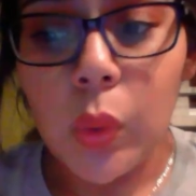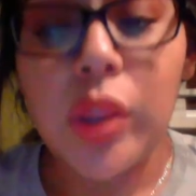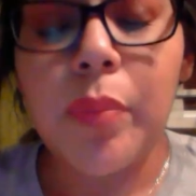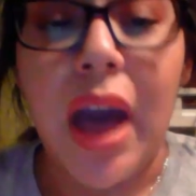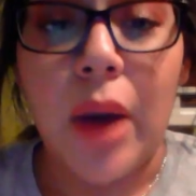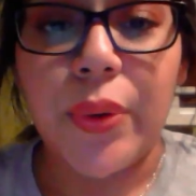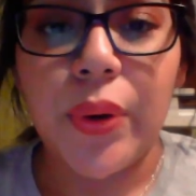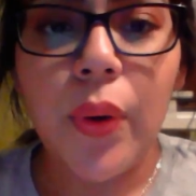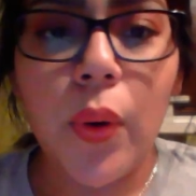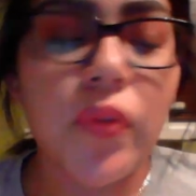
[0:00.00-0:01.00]

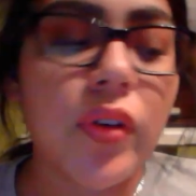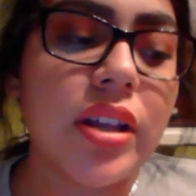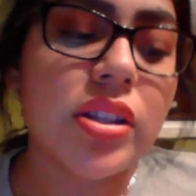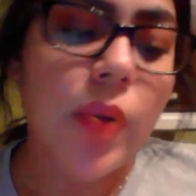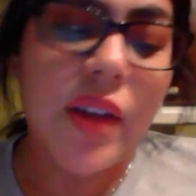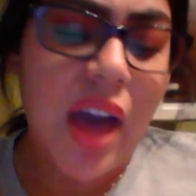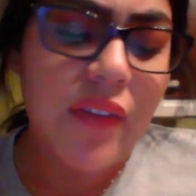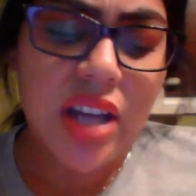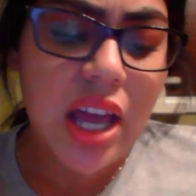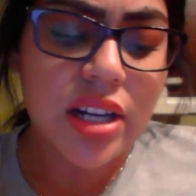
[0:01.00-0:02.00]
powder over it, so I haven't
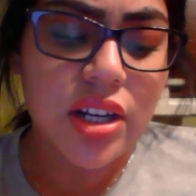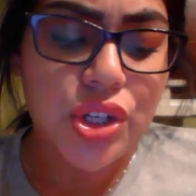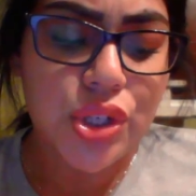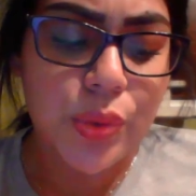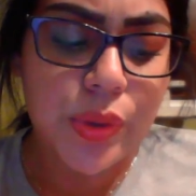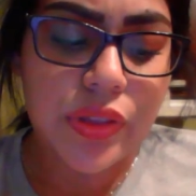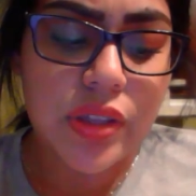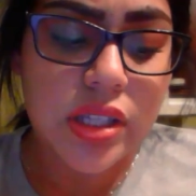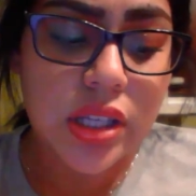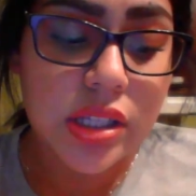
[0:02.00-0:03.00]
had an issue with
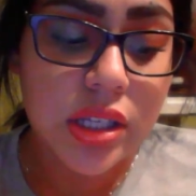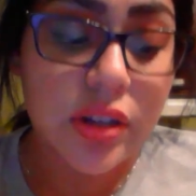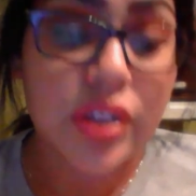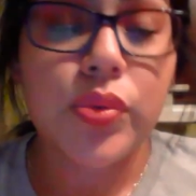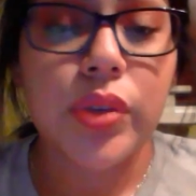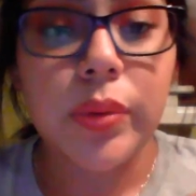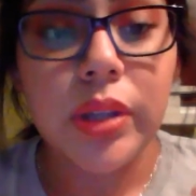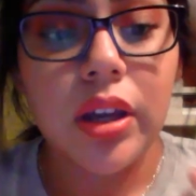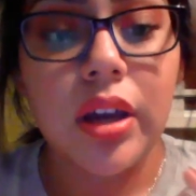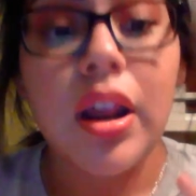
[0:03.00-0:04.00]
this concealer. It's really, really
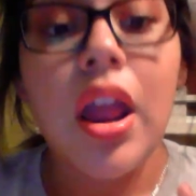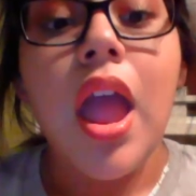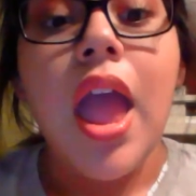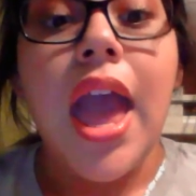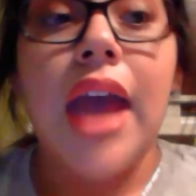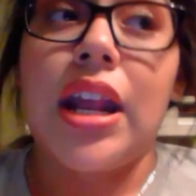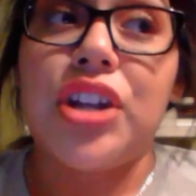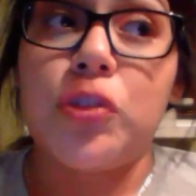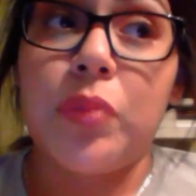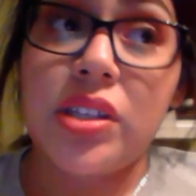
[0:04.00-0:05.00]
good, and I
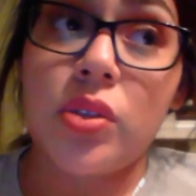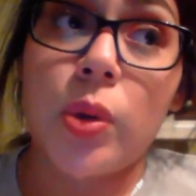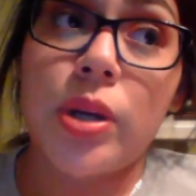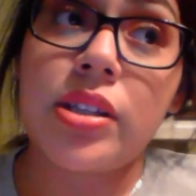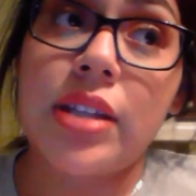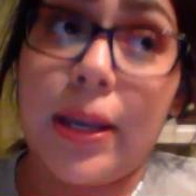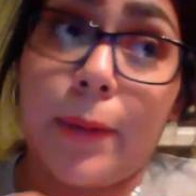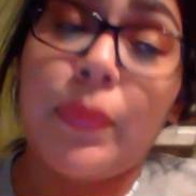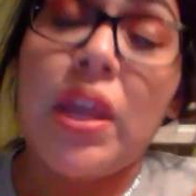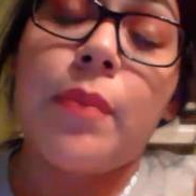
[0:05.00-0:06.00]
just placed an order
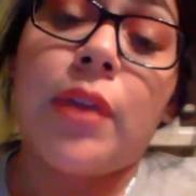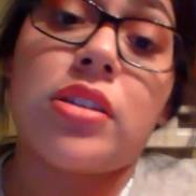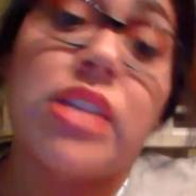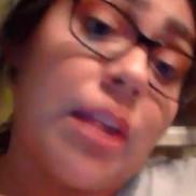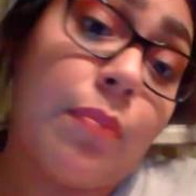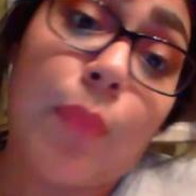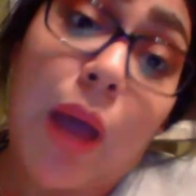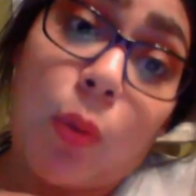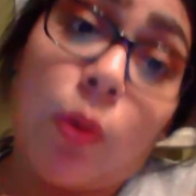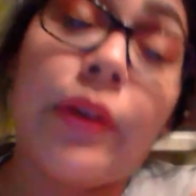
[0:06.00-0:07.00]
today because I had
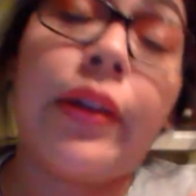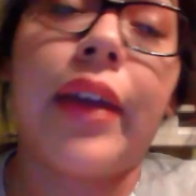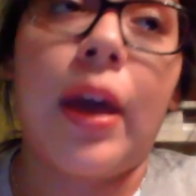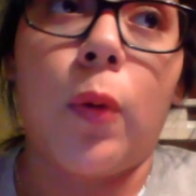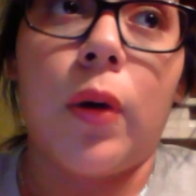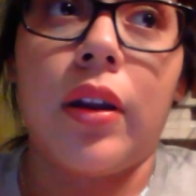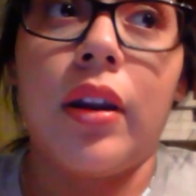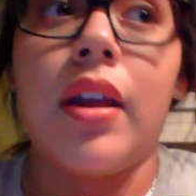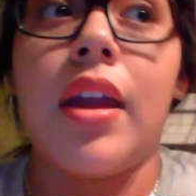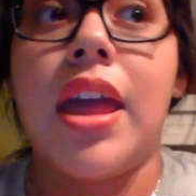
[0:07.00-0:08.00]
buy one, get one,
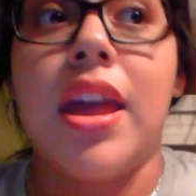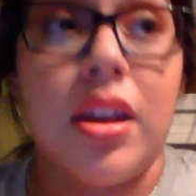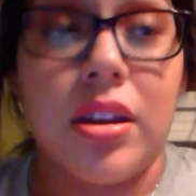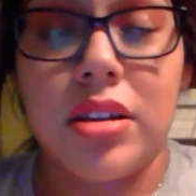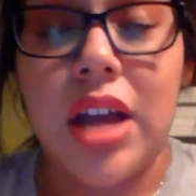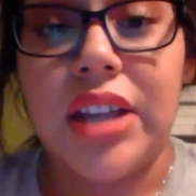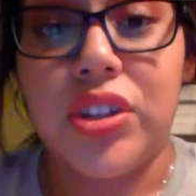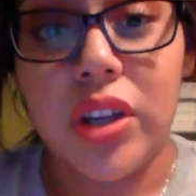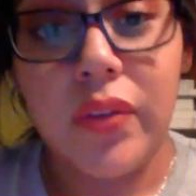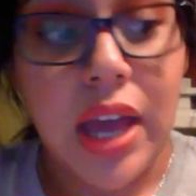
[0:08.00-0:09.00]
and I took
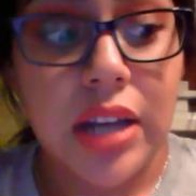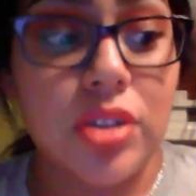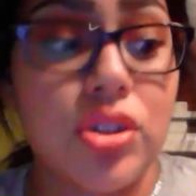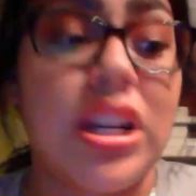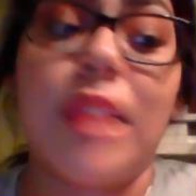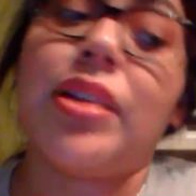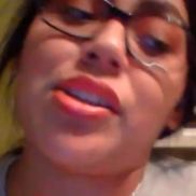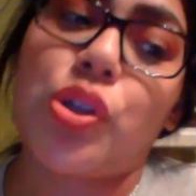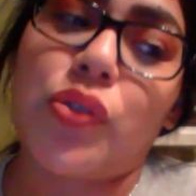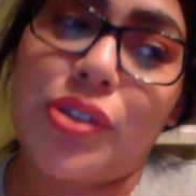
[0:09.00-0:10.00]
advantage, and I placed
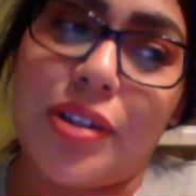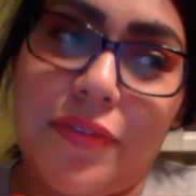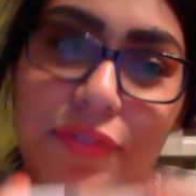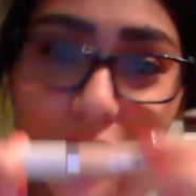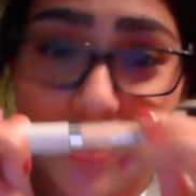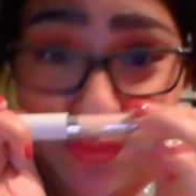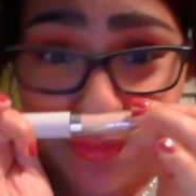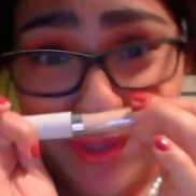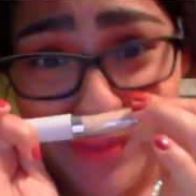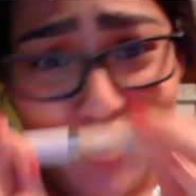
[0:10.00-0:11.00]
other stuff, so
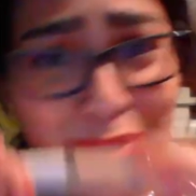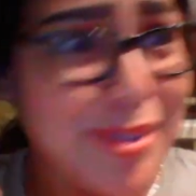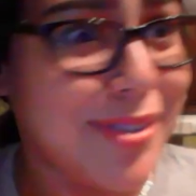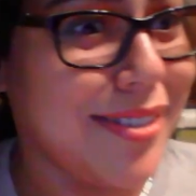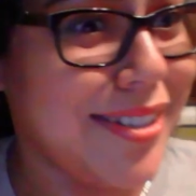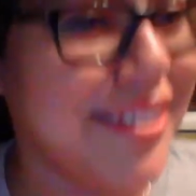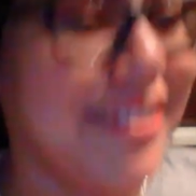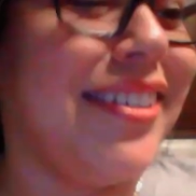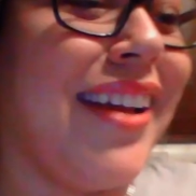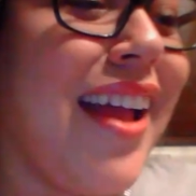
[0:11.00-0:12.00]
I'm sorry.